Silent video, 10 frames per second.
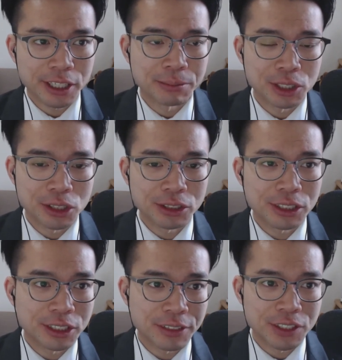I am your host,
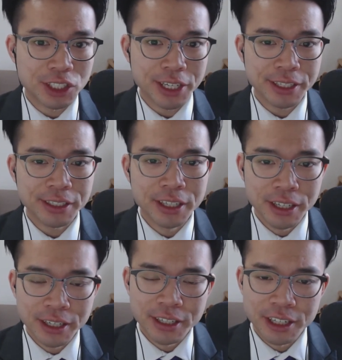David Chang,
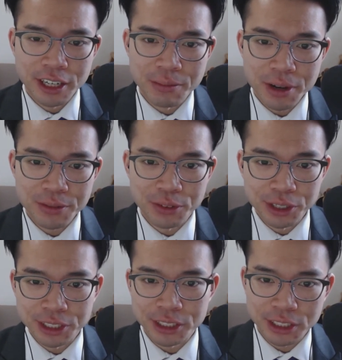and my
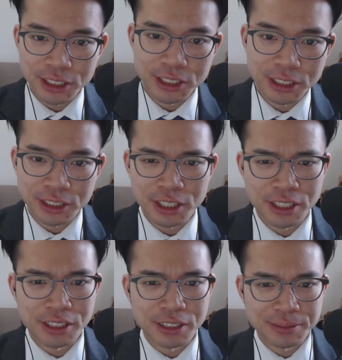voice is
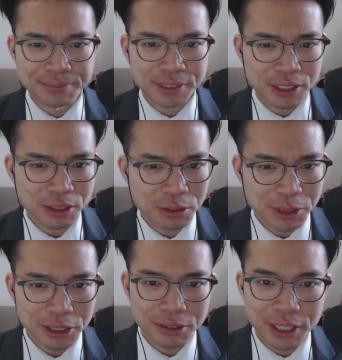a little
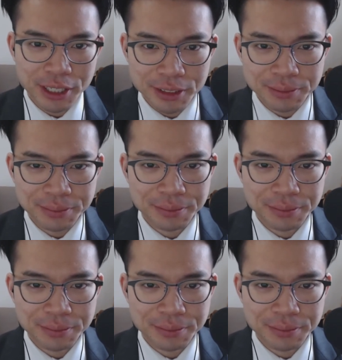weird right now.